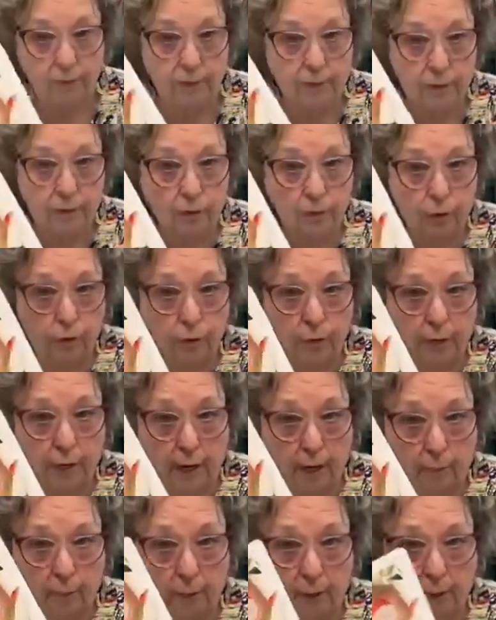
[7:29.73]
this little
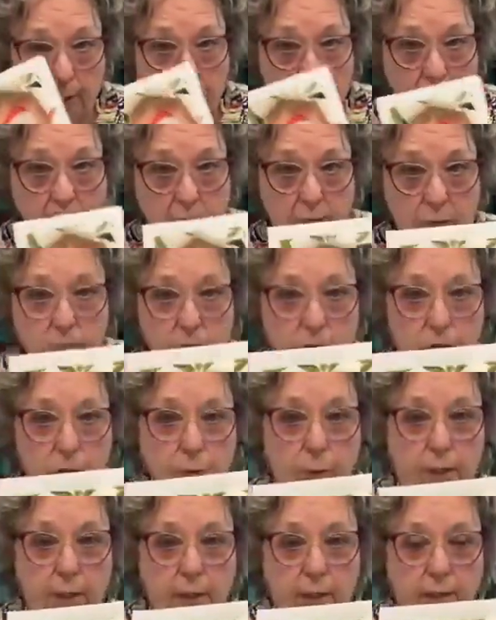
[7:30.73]
napkin
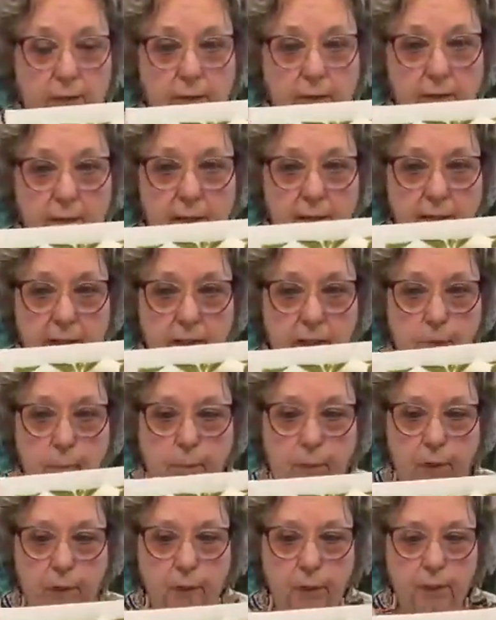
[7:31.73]
to it. And then I
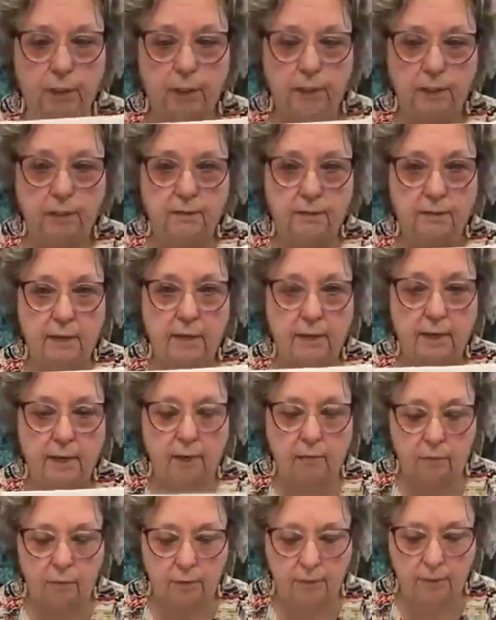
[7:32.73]
exploded this
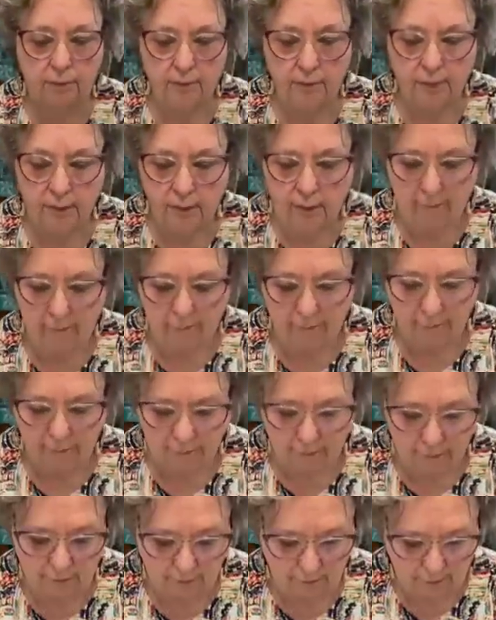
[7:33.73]
canvas
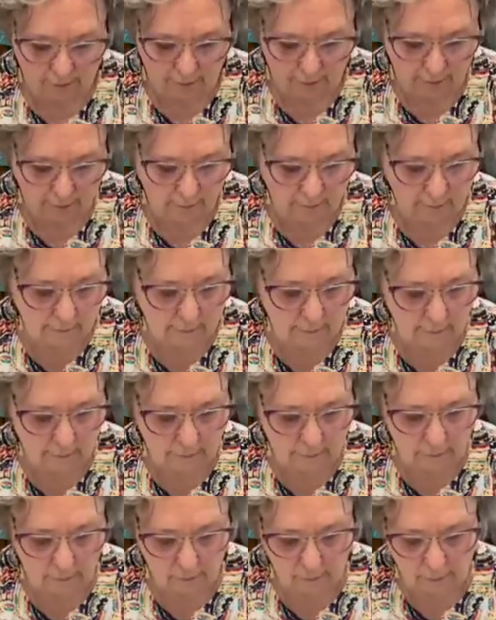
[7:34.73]
that I had
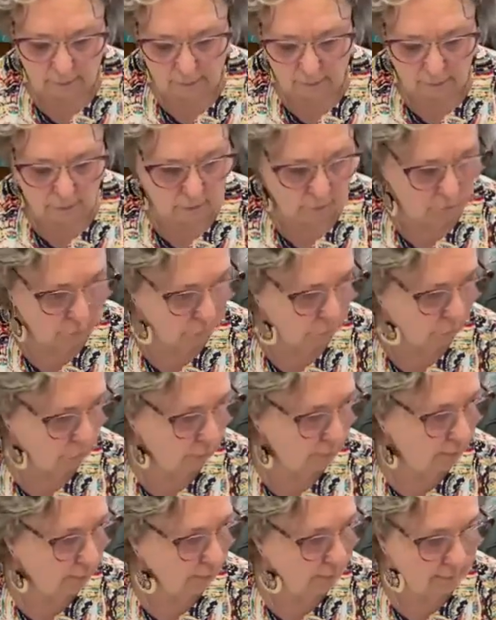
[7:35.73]
done another
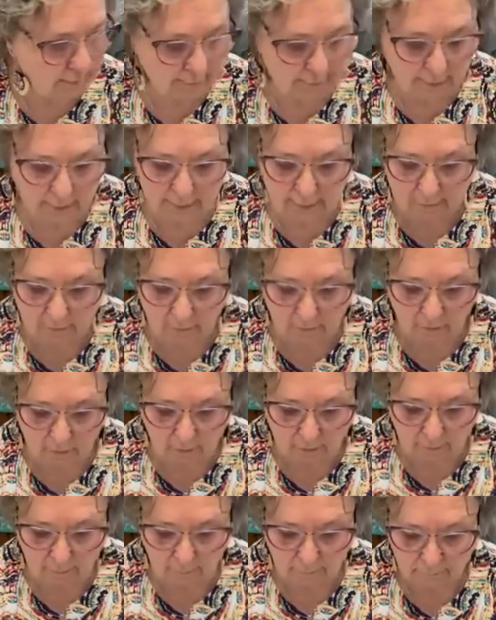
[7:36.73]
design
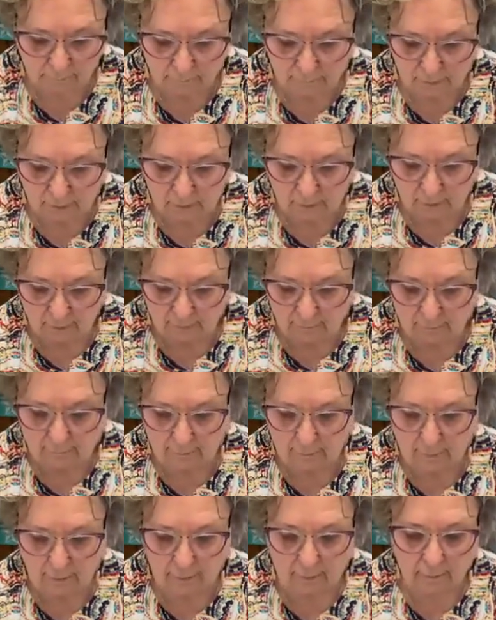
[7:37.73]
on
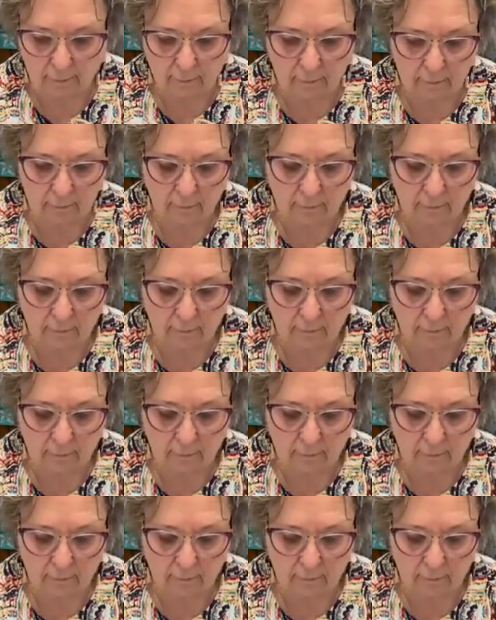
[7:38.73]
that